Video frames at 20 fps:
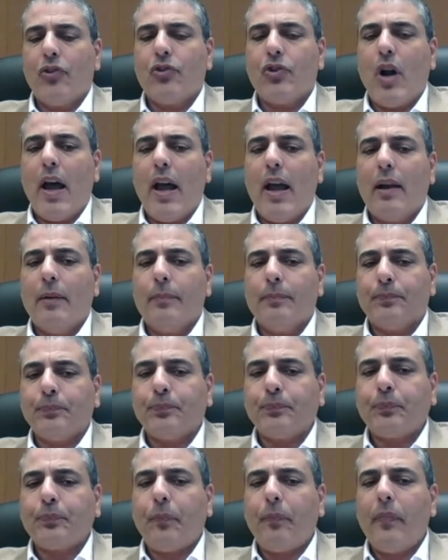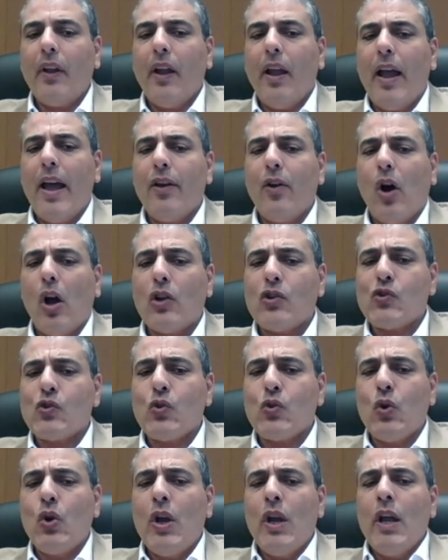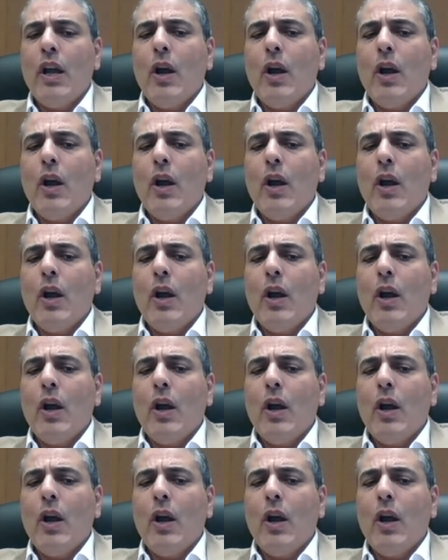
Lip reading: trial. And also,